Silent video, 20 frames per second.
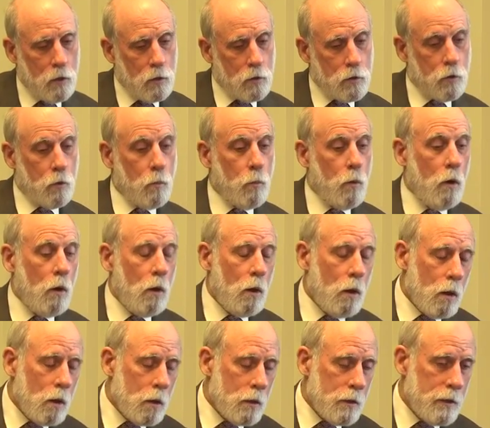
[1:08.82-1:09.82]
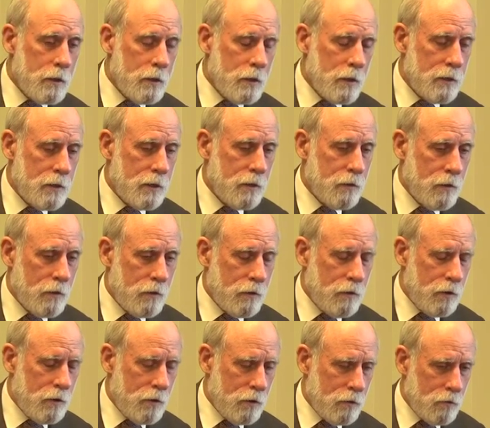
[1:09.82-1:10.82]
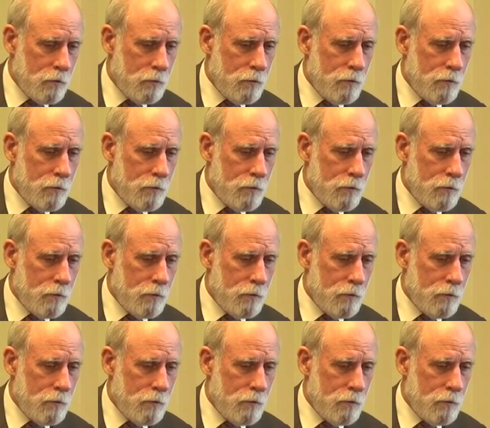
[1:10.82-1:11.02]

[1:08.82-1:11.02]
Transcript: So Paul, in nineteen sixty-two,